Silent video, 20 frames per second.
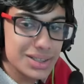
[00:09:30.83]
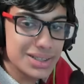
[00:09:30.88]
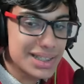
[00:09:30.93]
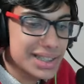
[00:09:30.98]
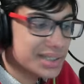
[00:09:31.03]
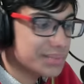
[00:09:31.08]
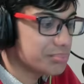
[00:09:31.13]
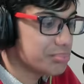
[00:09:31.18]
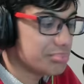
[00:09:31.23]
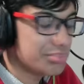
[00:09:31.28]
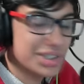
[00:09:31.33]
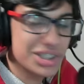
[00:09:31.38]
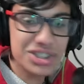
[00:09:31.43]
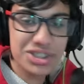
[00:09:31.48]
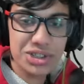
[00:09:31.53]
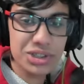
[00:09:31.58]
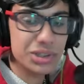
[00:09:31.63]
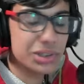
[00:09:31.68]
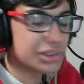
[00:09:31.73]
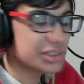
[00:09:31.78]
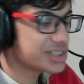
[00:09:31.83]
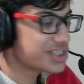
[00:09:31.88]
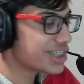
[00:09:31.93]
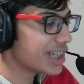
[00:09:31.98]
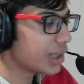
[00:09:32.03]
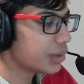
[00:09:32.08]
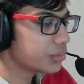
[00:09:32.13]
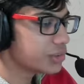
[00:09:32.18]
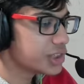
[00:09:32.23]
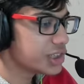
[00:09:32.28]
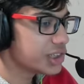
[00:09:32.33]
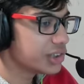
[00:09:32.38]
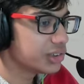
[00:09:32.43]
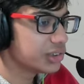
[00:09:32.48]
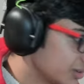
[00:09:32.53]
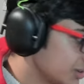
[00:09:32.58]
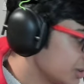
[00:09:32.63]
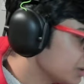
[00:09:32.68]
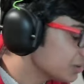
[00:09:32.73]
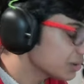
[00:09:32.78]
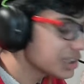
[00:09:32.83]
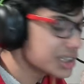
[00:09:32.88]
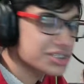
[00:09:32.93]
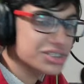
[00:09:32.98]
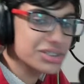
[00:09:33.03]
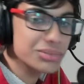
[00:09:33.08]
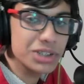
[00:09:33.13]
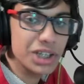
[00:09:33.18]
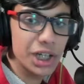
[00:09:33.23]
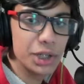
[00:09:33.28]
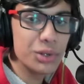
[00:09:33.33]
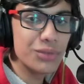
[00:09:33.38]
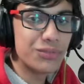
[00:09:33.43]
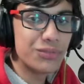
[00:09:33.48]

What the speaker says: It's like mystical sounding. He looked like some kind of